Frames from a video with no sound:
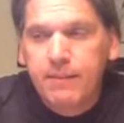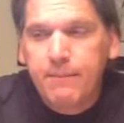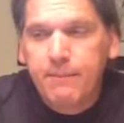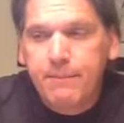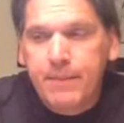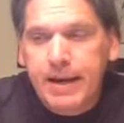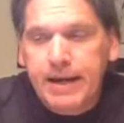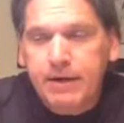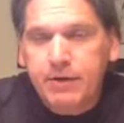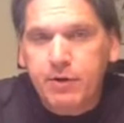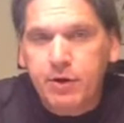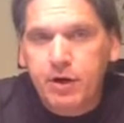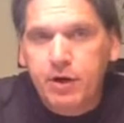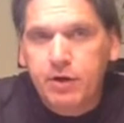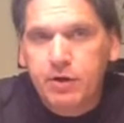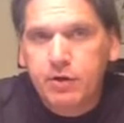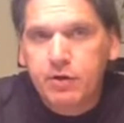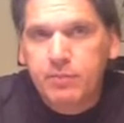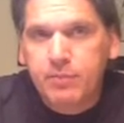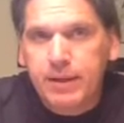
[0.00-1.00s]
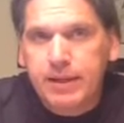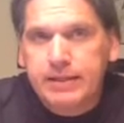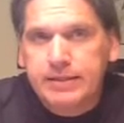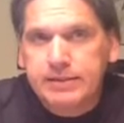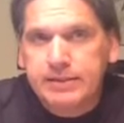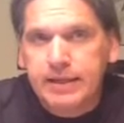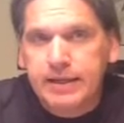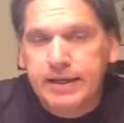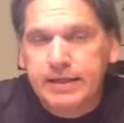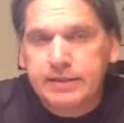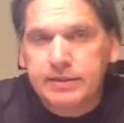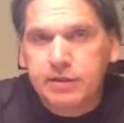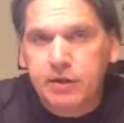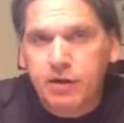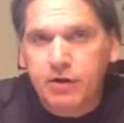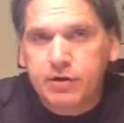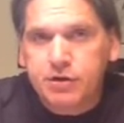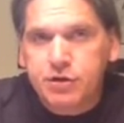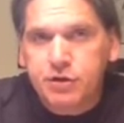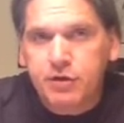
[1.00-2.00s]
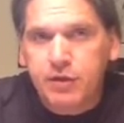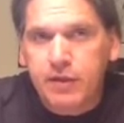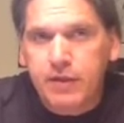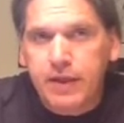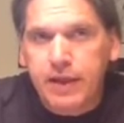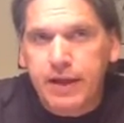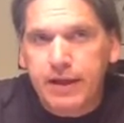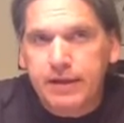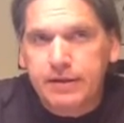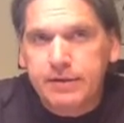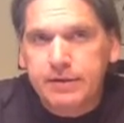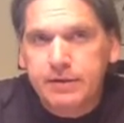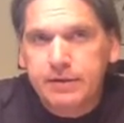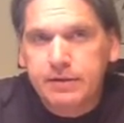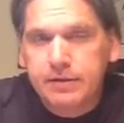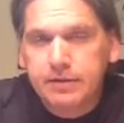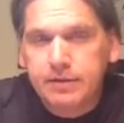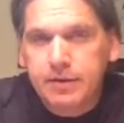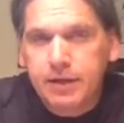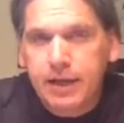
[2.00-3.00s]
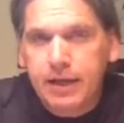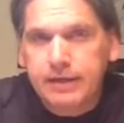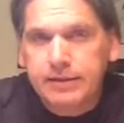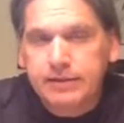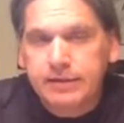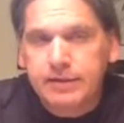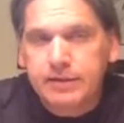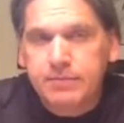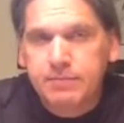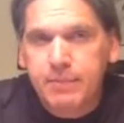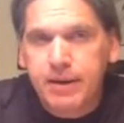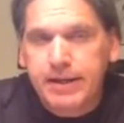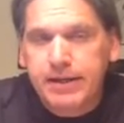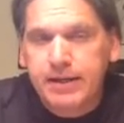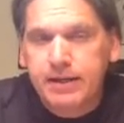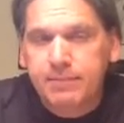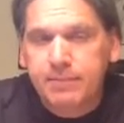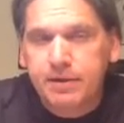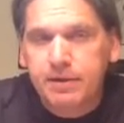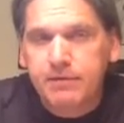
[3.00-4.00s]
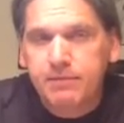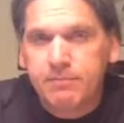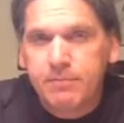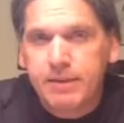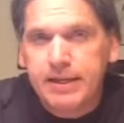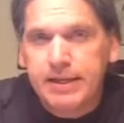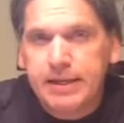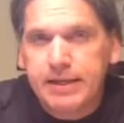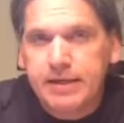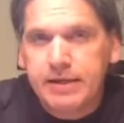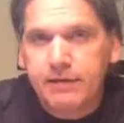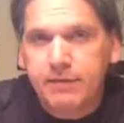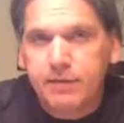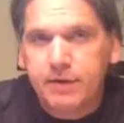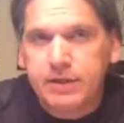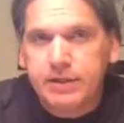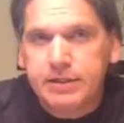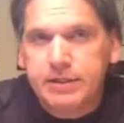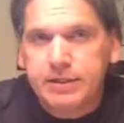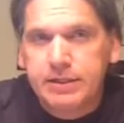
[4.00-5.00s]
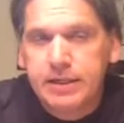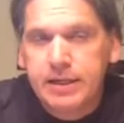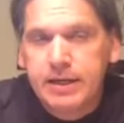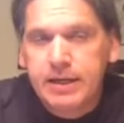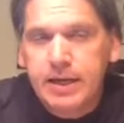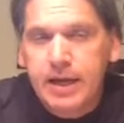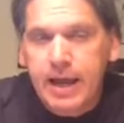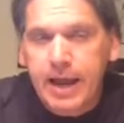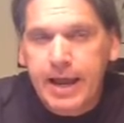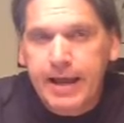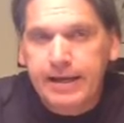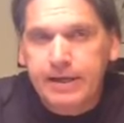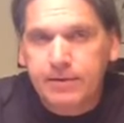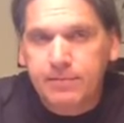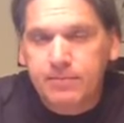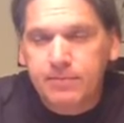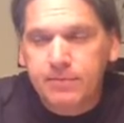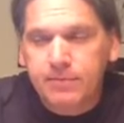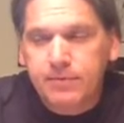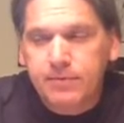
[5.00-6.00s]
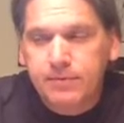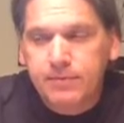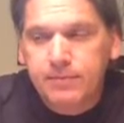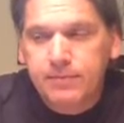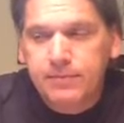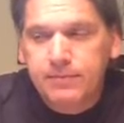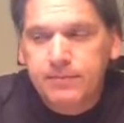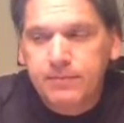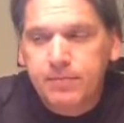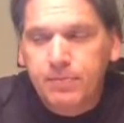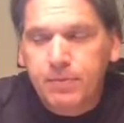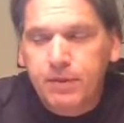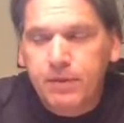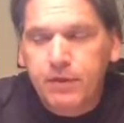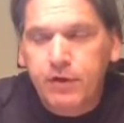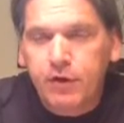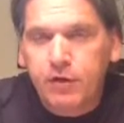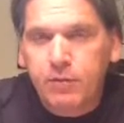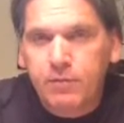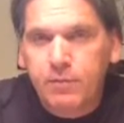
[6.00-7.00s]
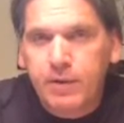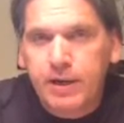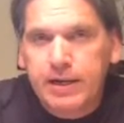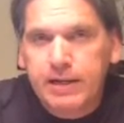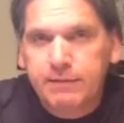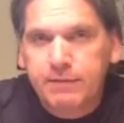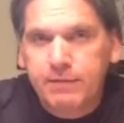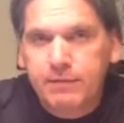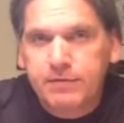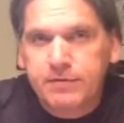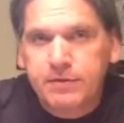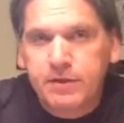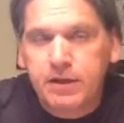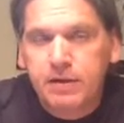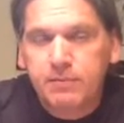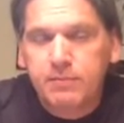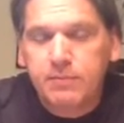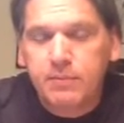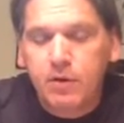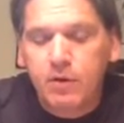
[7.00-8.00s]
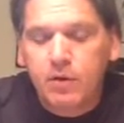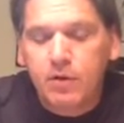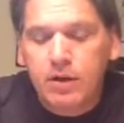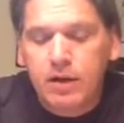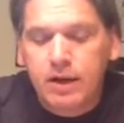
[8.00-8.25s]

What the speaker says: Macro means it's larger than that. Okay, so it's made up of many different atoms. They're made up of some